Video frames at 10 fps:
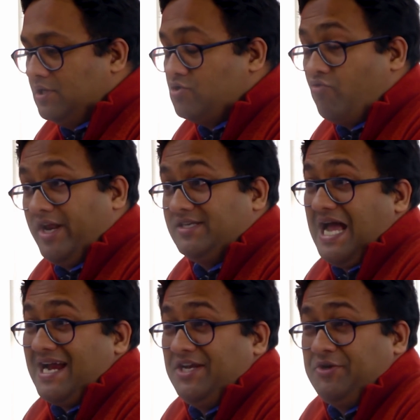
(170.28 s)
So what
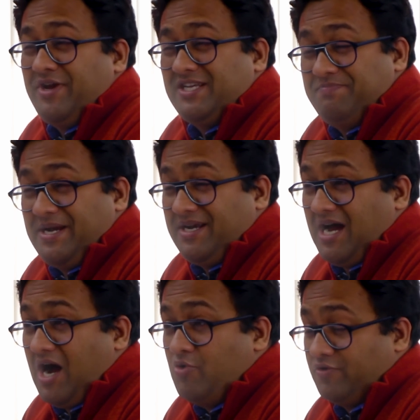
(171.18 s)
exactly to expect
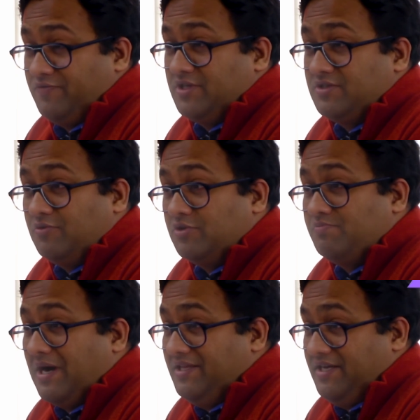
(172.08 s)
out of this
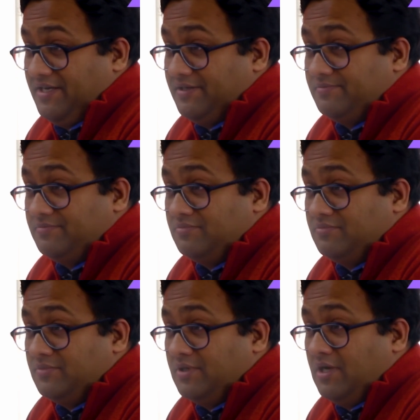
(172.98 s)
course by the end?
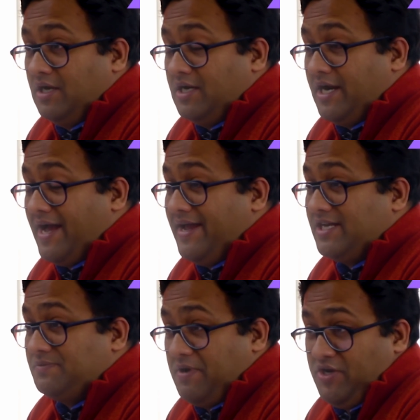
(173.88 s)
Right, I
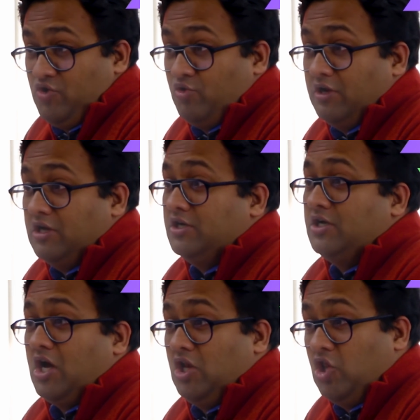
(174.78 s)
expect you to
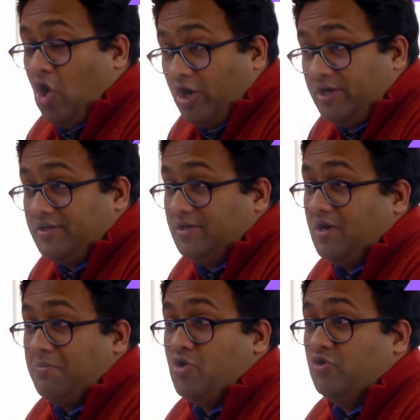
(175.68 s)
learn a lot
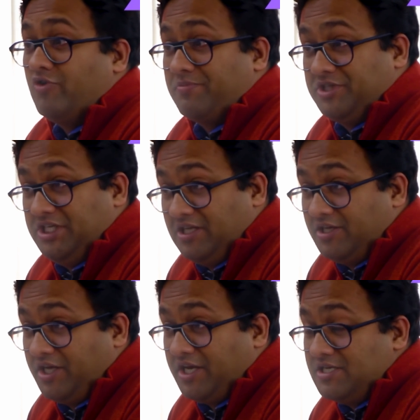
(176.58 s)
about what machine
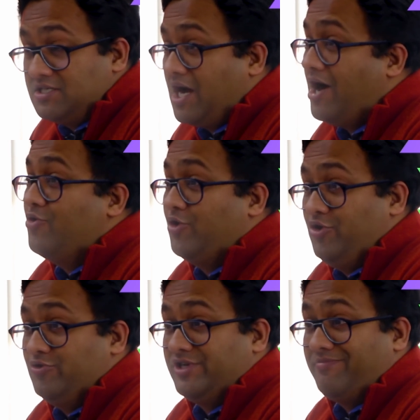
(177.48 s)
learning is, how
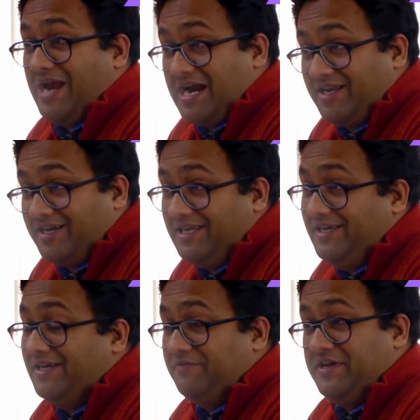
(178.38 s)
to use it
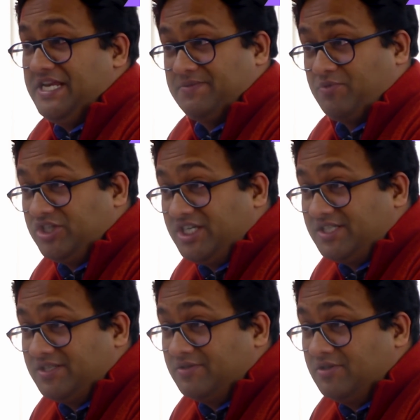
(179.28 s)
practically in various
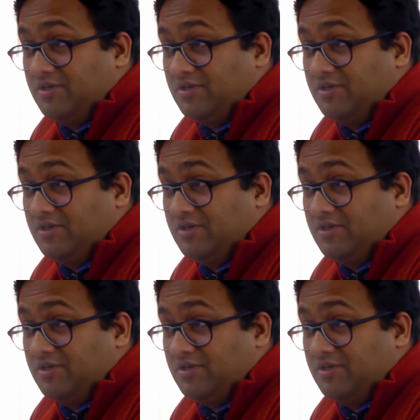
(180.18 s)
projects.